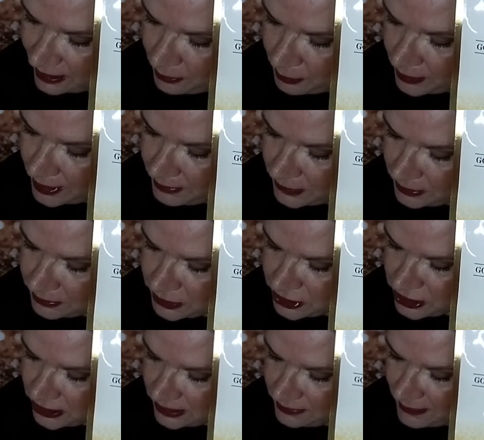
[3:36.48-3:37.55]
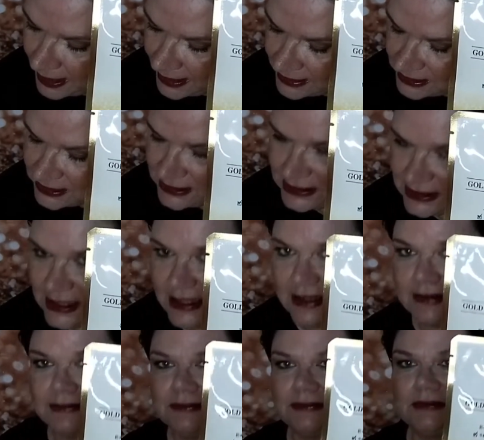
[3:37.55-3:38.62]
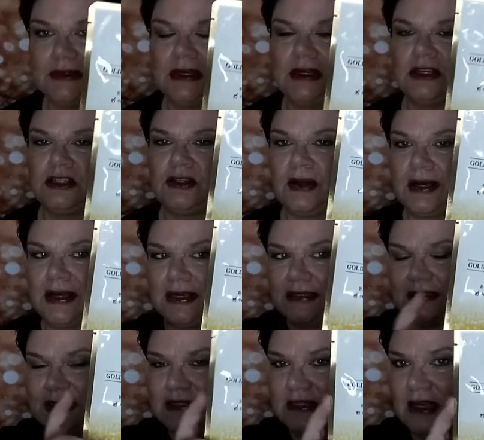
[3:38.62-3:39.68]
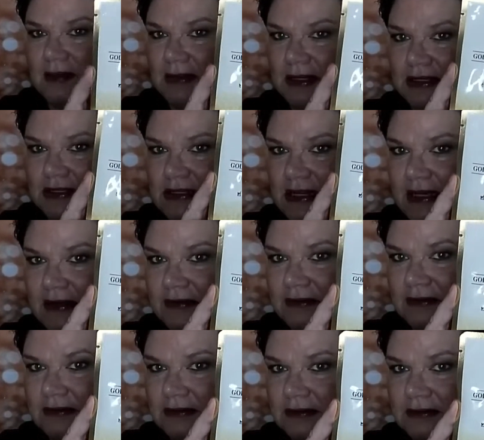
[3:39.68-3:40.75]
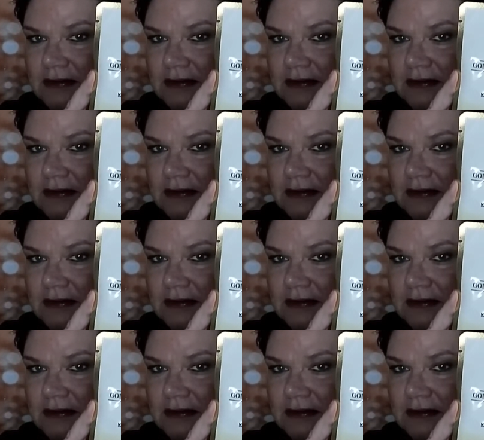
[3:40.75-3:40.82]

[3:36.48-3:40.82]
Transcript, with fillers: in our premium sheet mask set. So I guess these come in a set.